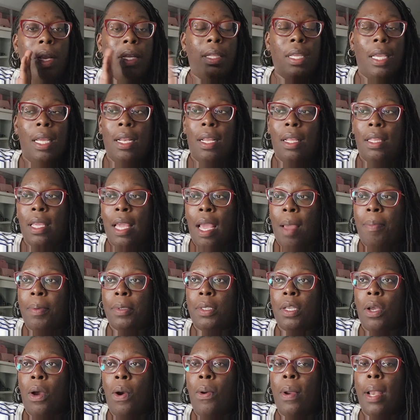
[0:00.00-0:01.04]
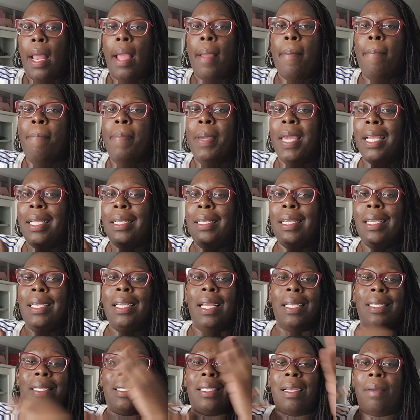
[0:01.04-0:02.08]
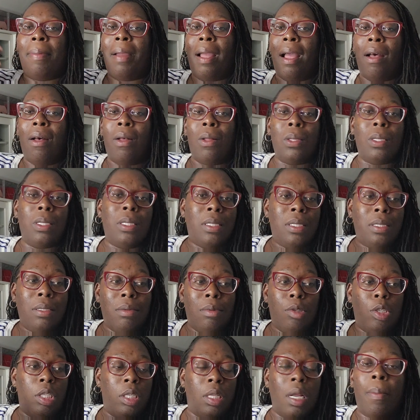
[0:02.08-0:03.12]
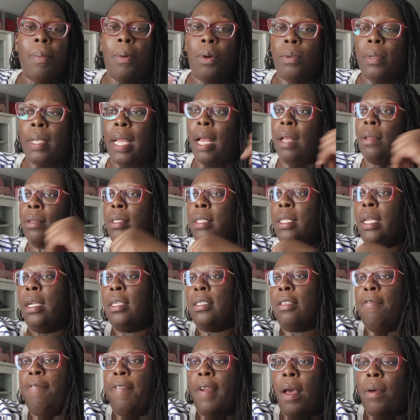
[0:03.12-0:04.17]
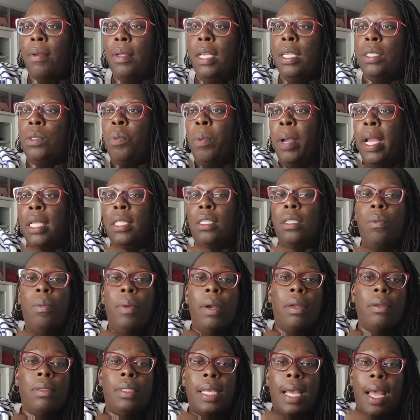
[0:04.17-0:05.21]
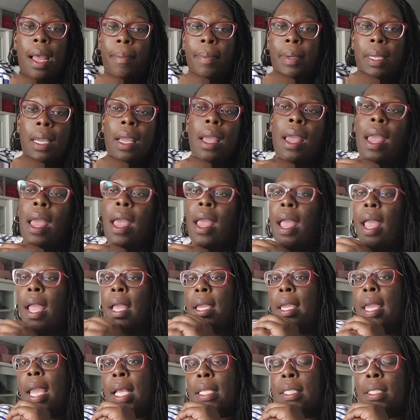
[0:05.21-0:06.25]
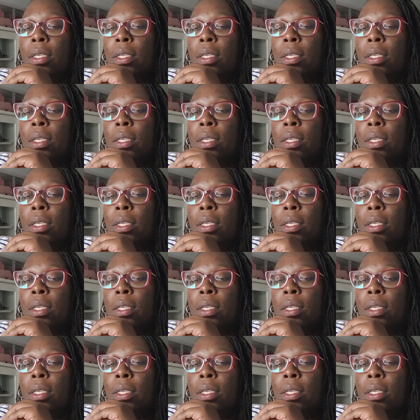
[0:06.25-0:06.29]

We're at the end of the episode and Big D has somehow stumbled downstairs and found his way to where Tommy and